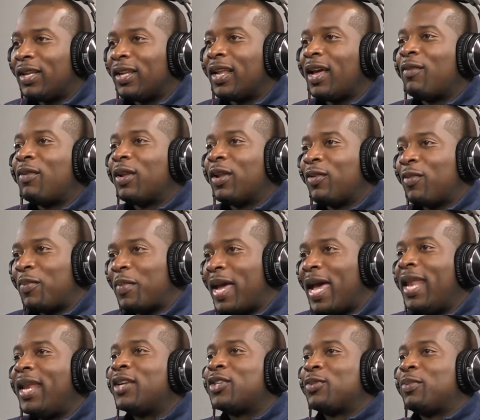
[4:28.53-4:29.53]
level of
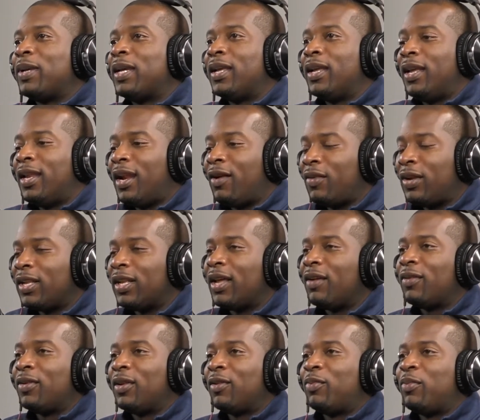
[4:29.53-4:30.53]
management and every
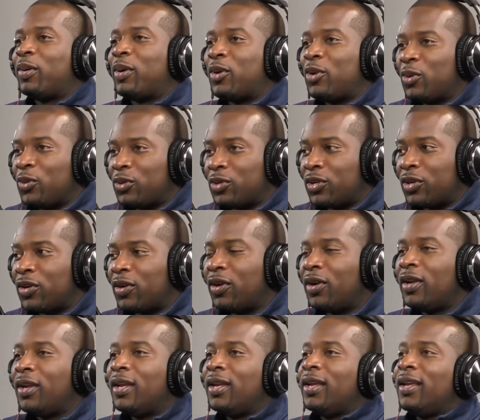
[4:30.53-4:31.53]
level of producer.
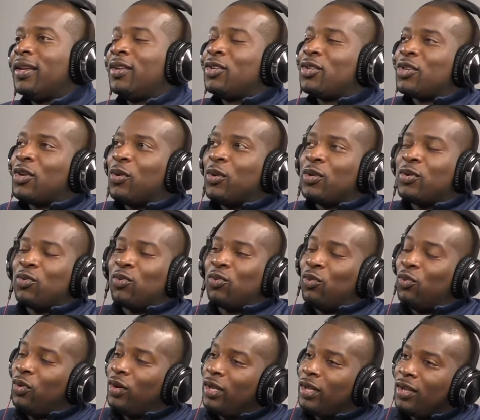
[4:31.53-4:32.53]
So it's
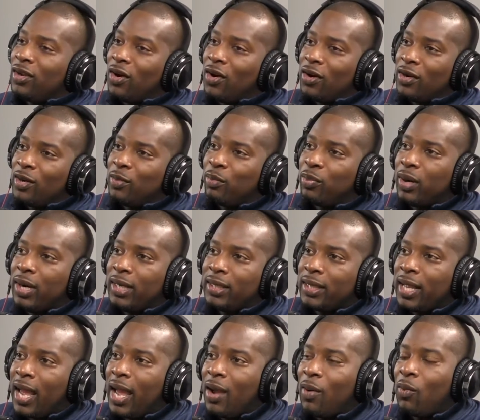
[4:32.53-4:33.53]
really hard to break
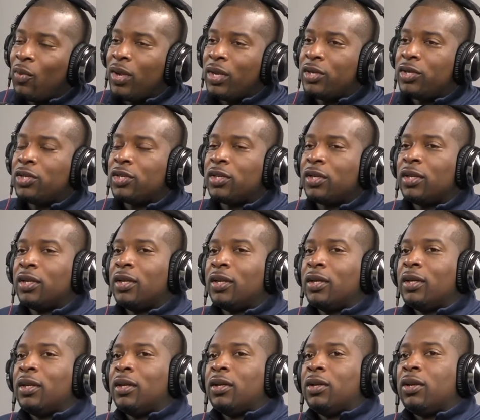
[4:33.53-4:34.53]
that, which,
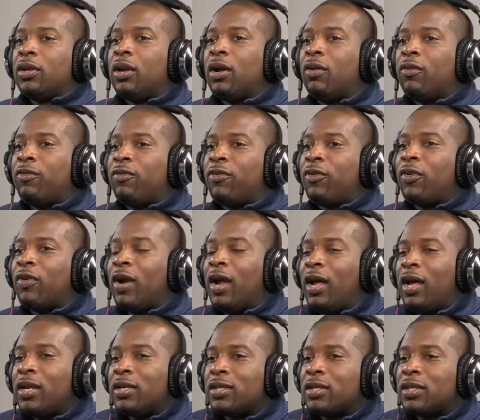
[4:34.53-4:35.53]
you know, for
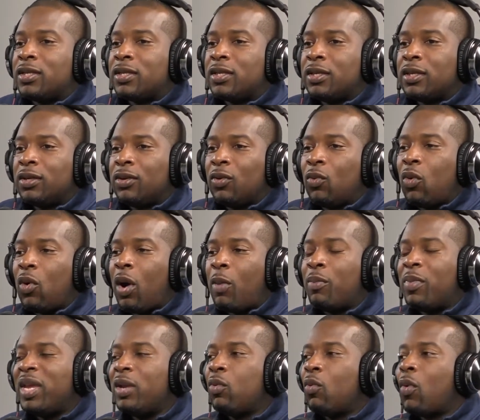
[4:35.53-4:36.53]
us,
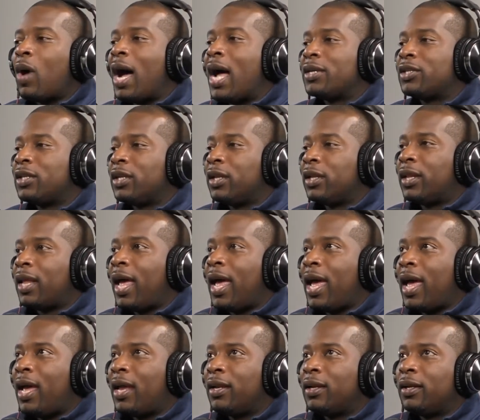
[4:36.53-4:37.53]
me watching
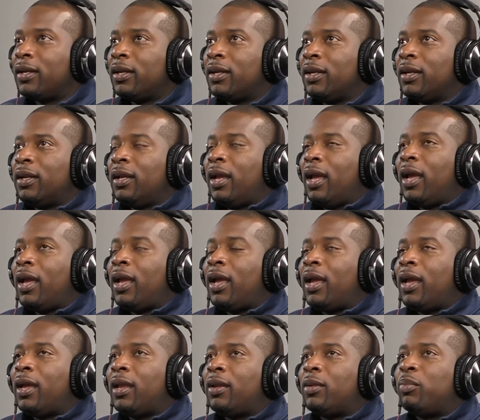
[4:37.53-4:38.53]
that
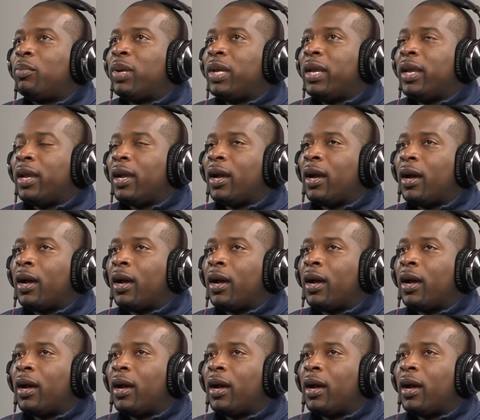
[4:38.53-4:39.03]
and being